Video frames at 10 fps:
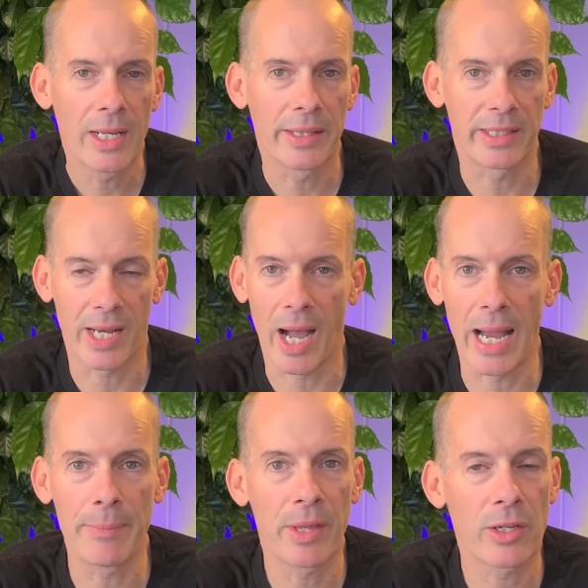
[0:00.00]
the
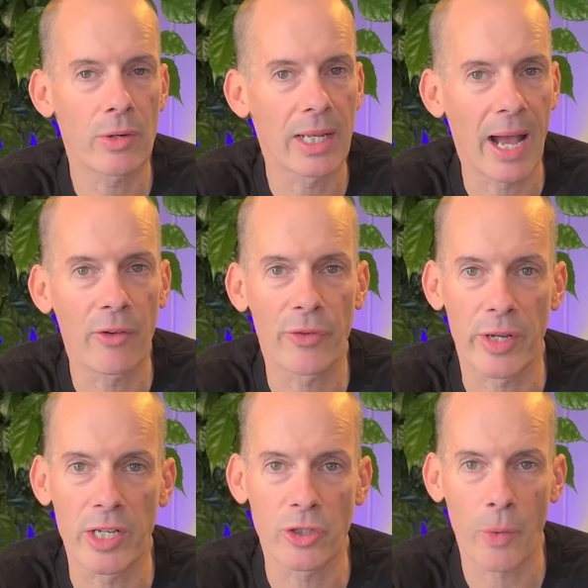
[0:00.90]
time that you're allowed for
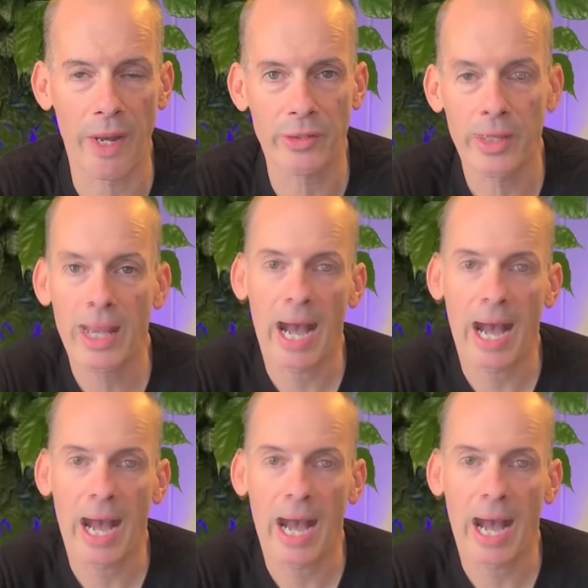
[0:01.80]
each question,